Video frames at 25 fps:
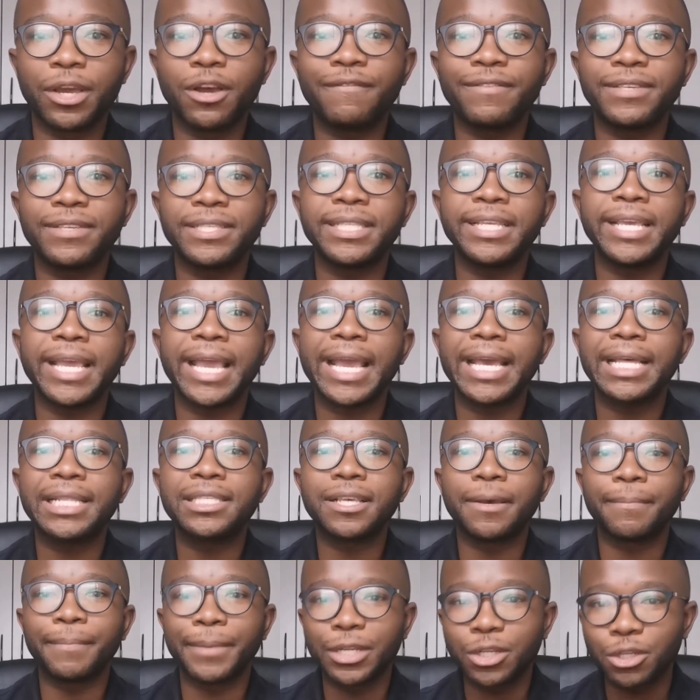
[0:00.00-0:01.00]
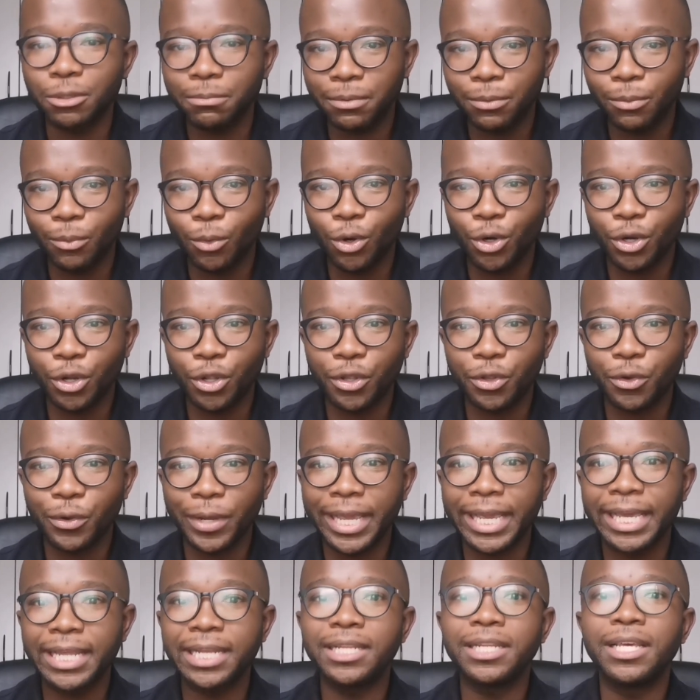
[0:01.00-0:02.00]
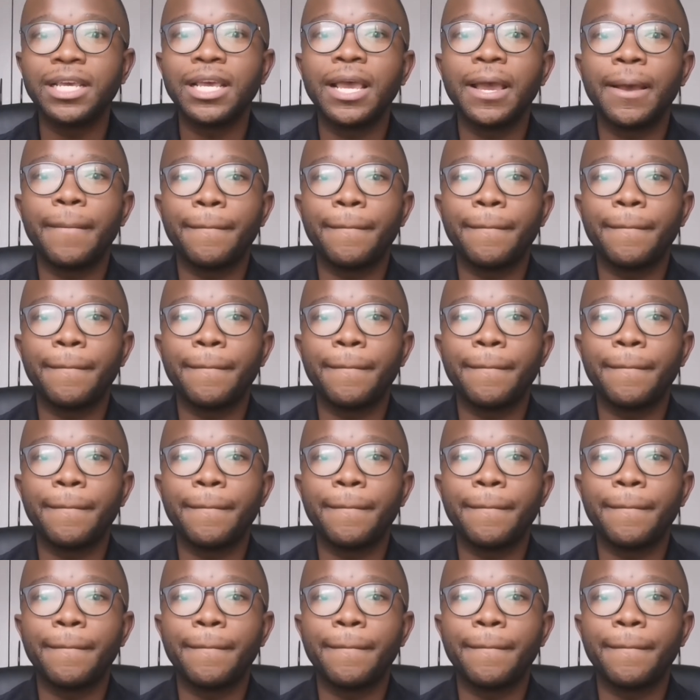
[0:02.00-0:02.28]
Obviously, hats are meant to be worn on your head,